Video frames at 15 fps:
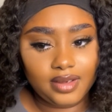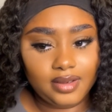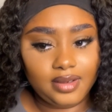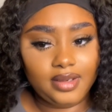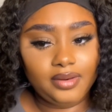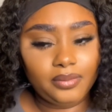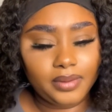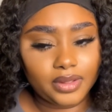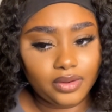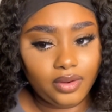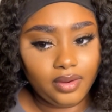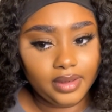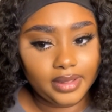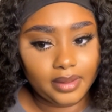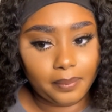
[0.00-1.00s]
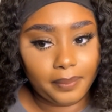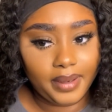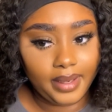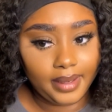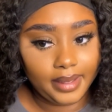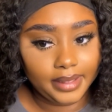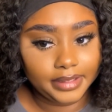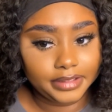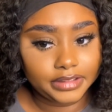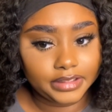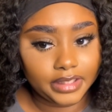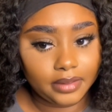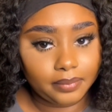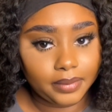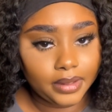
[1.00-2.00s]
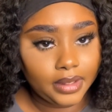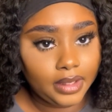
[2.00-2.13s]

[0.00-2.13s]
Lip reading: I don't want to call it a pie shape,